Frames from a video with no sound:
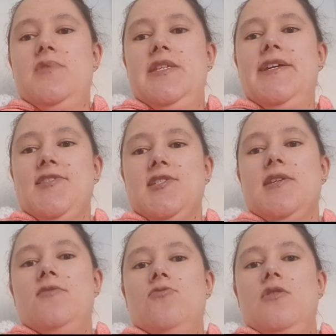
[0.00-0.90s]

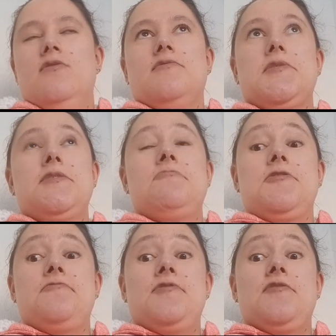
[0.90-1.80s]
yesterday while I
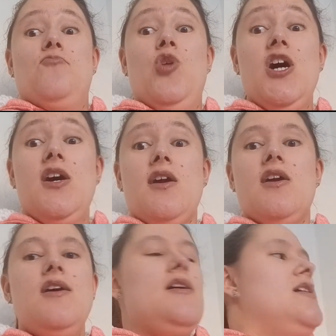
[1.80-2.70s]
was doing some work.